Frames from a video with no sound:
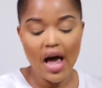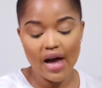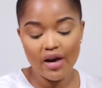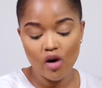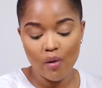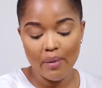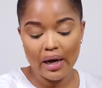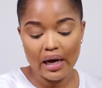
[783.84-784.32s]

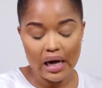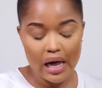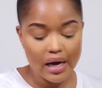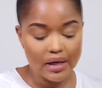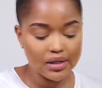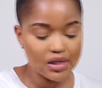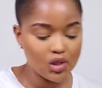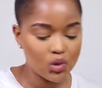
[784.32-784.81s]
and on my
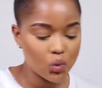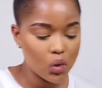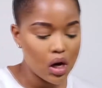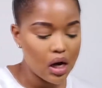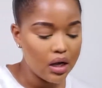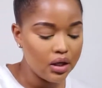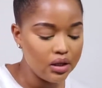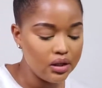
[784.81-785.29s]
clients as
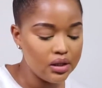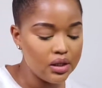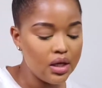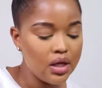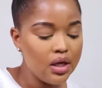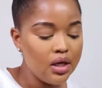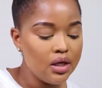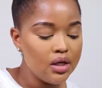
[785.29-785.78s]
well.
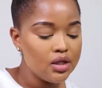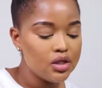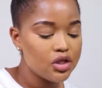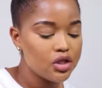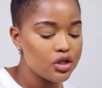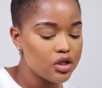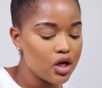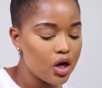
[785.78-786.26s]

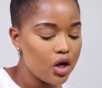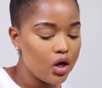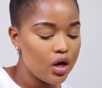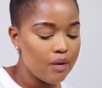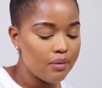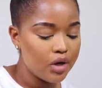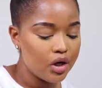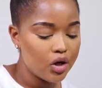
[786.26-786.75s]
So
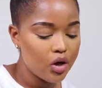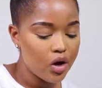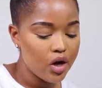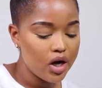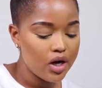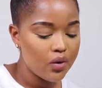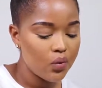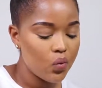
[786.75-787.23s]
I'm gonna go
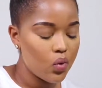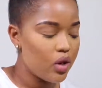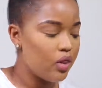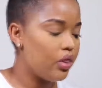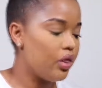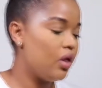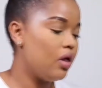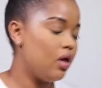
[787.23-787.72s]
in
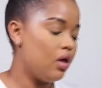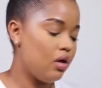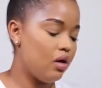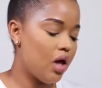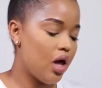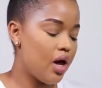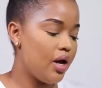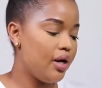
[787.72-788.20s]
with
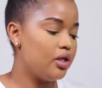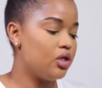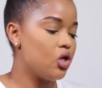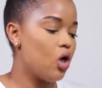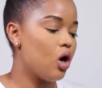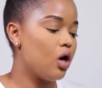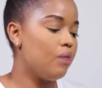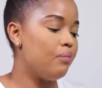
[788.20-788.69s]
a
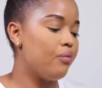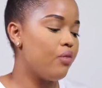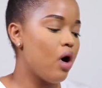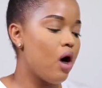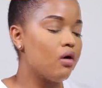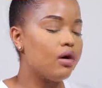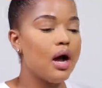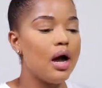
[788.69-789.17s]
dark
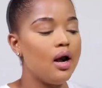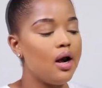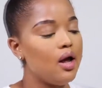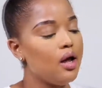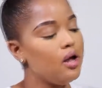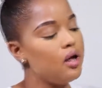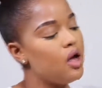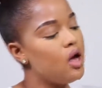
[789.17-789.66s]
brown
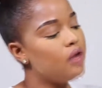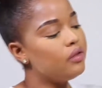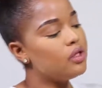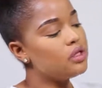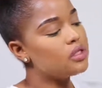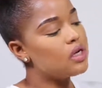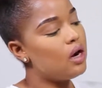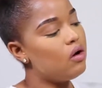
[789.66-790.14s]
color,
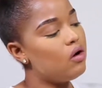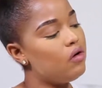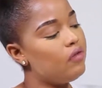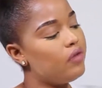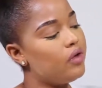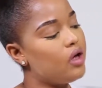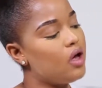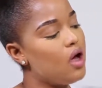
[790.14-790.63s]
this color
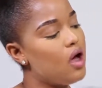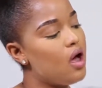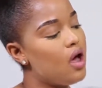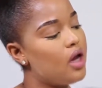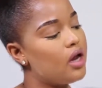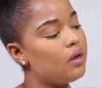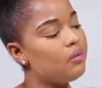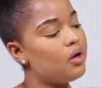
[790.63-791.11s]
over here,
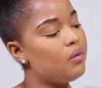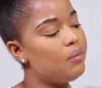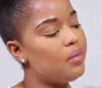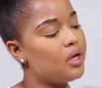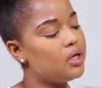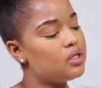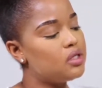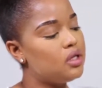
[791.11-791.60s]
and I'm gonna
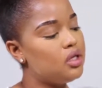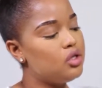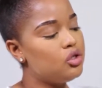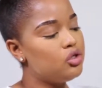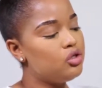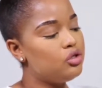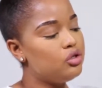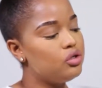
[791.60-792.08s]
mix
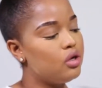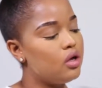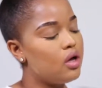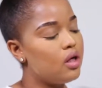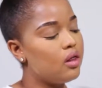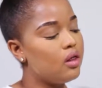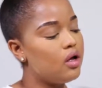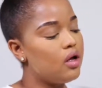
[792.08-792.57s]
these two
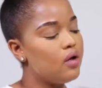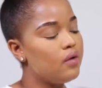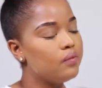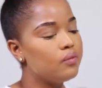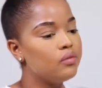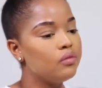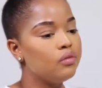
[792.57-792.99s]
together.